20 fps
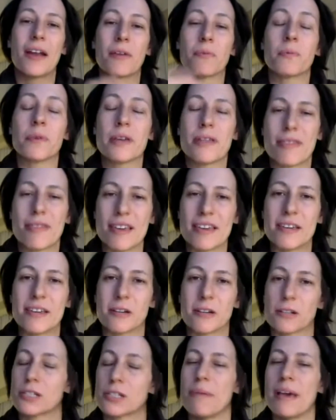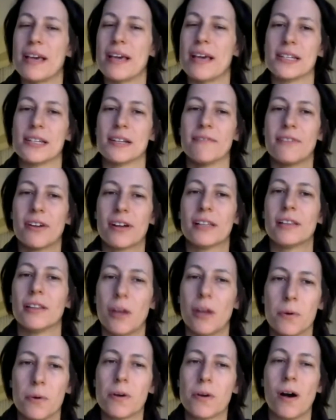to rethink your space on a very
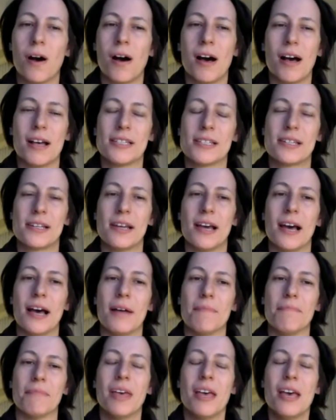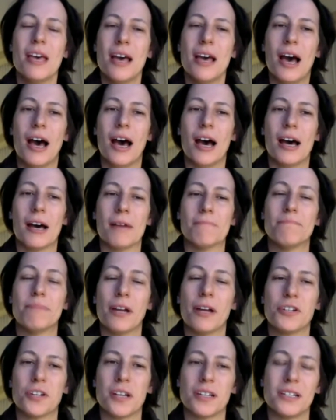low cost
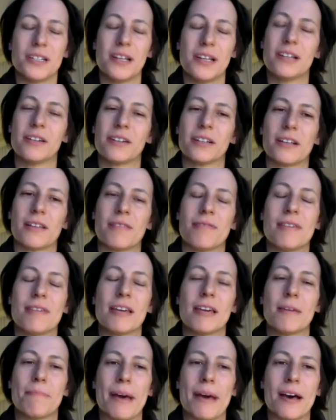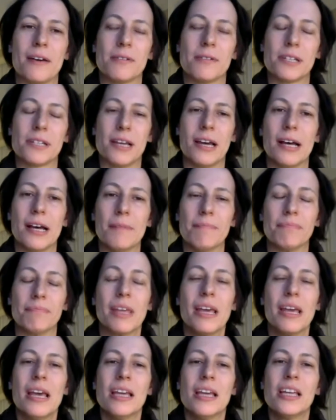budget. You're going to think about,
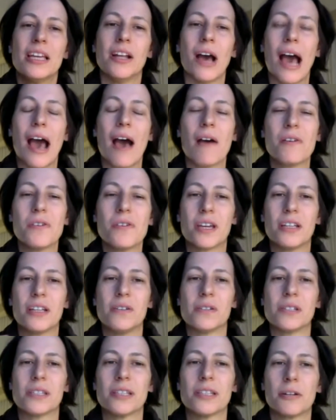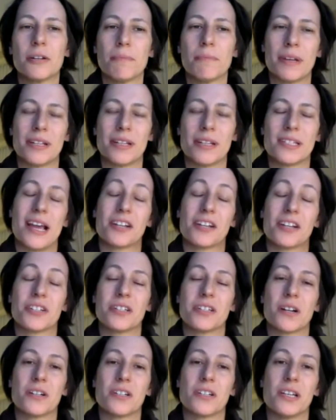how you can use littleBits to actually
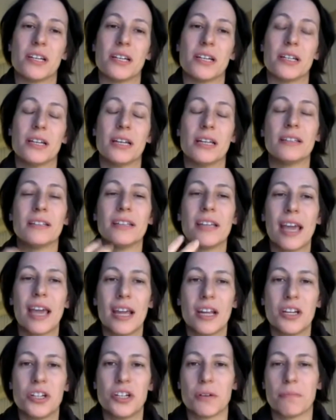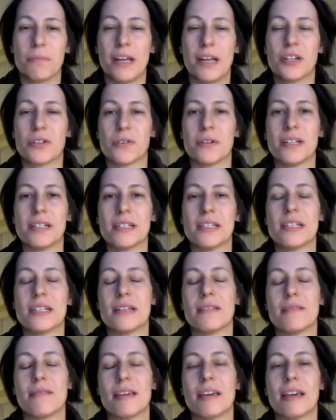start to engage your patrons
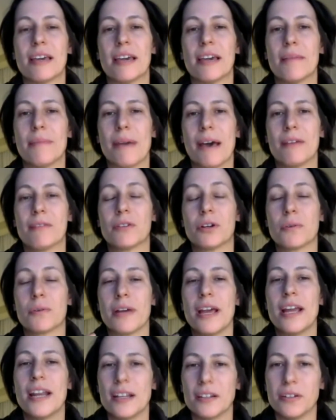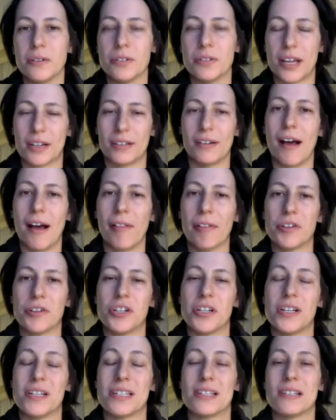and thinking about creating new
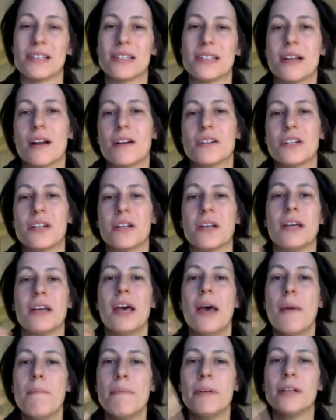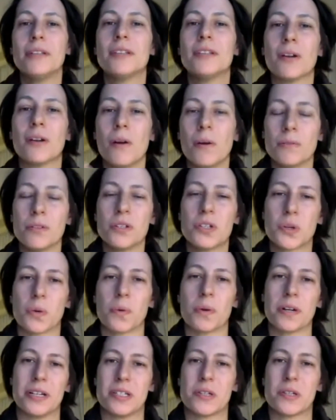technologies and start to build their own
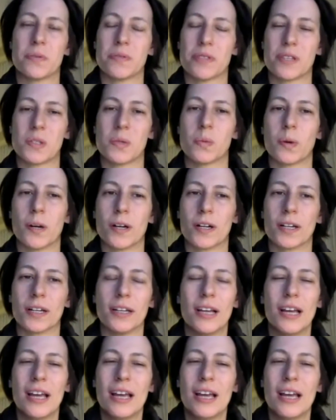stories through this work.